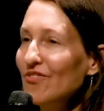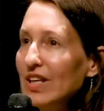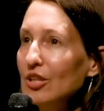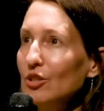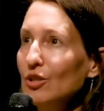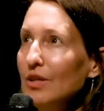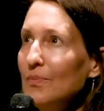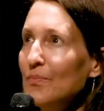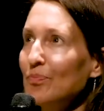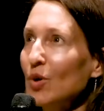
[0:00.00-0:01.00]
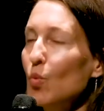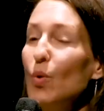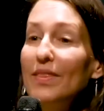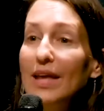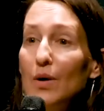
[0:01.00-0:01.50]
feel
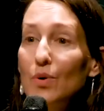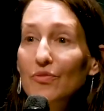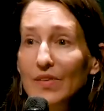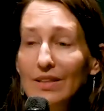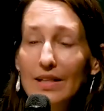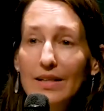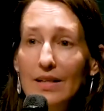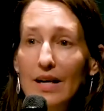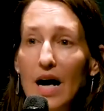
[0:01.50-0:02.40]
what they were feeling.